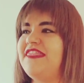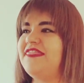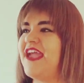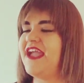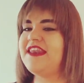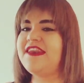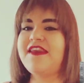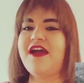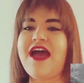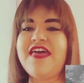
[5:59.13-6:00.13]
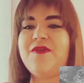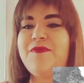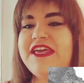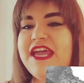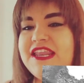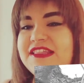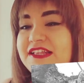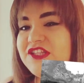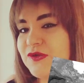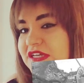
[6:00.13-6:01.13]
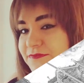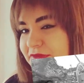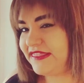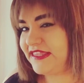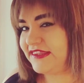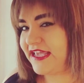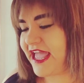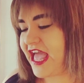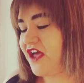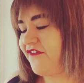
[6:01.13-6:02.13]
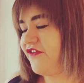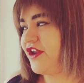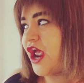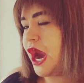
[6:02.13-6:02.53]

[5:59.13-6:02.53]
And they, at the beginning, they don't admit that they have an